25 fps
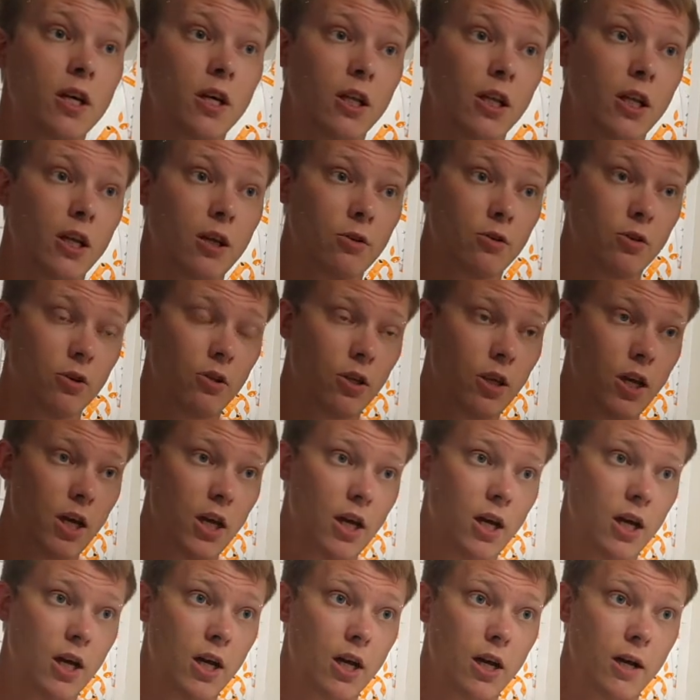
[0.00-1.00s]
I'm
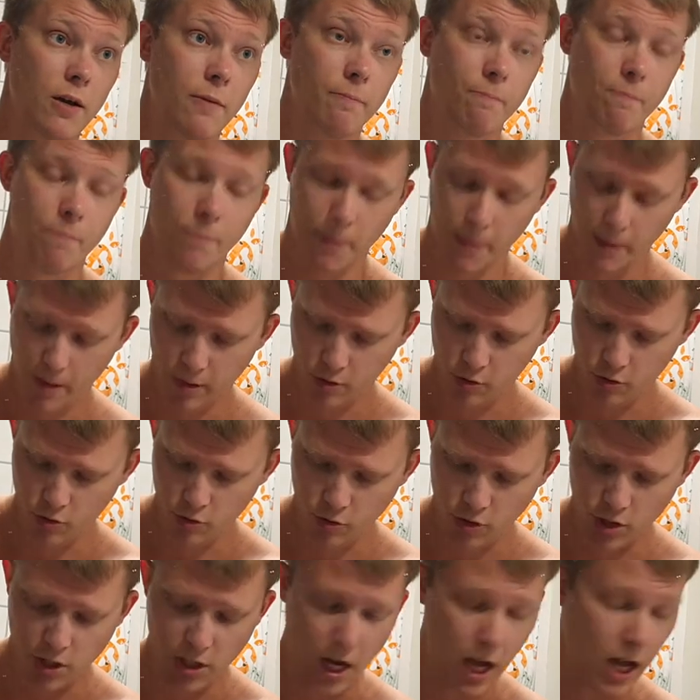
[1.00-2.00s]
gonna
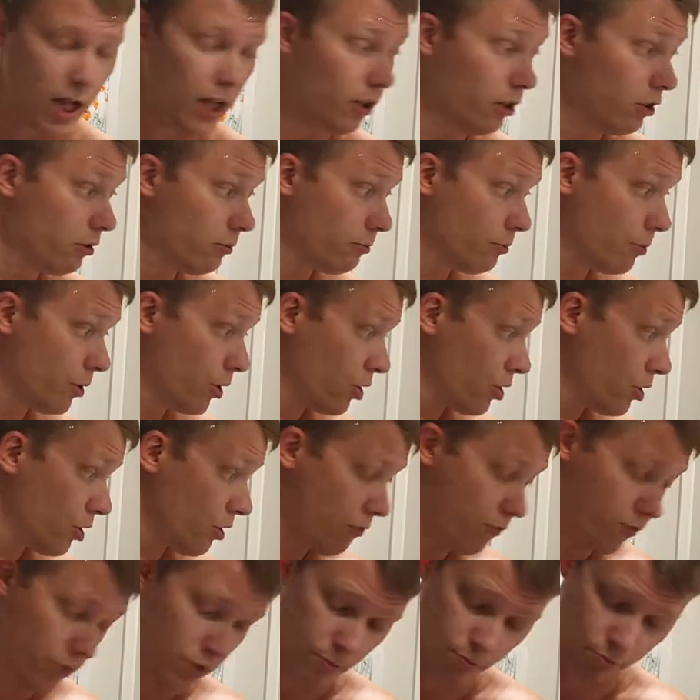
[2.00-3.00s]
use an alum
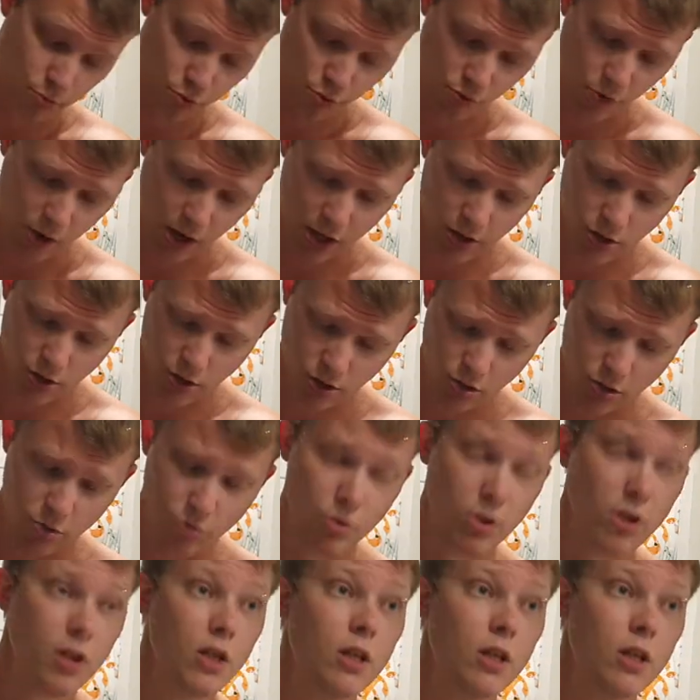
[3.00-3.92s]
block from Proraso